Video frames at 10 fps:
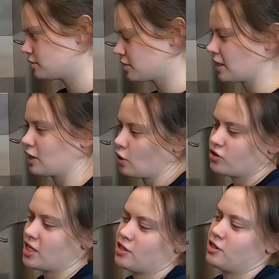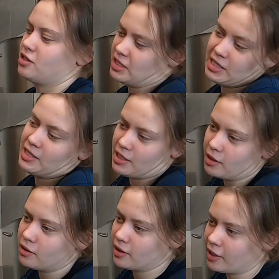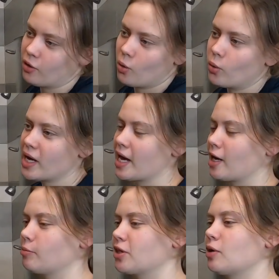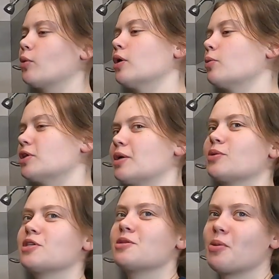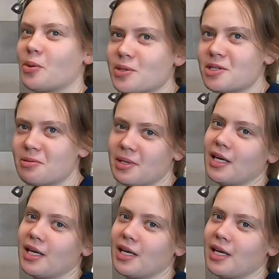Like, they all tasted decent, like okay, but they weren't what they were supposed to be.